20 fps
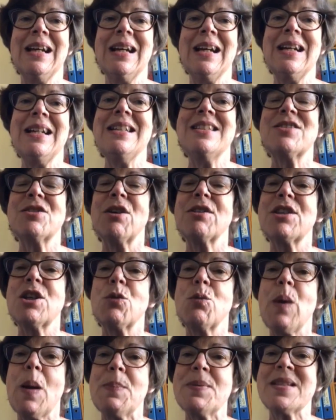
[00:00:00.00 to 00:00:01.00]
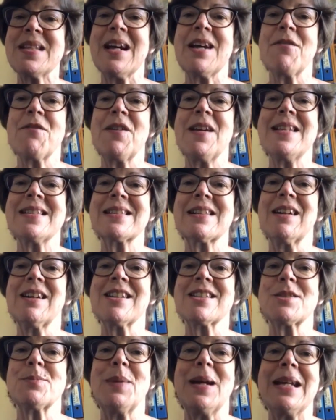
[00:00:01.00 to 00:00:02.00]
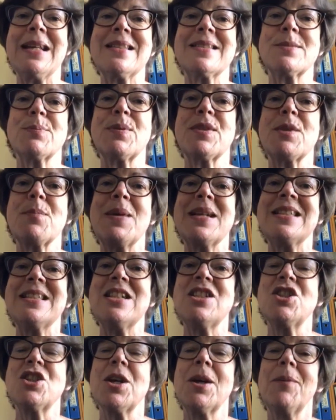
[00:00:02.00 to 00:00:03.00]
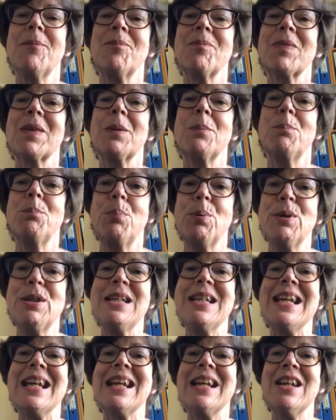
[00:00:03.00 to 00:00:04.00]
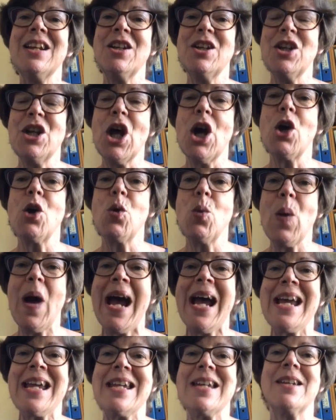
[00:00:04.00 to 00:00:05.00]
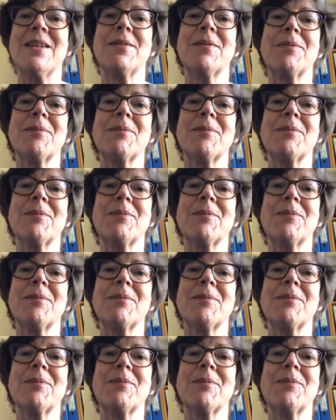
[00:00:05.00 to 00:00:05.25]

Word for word: and he started a website for his classmates with the message Bullying No Way.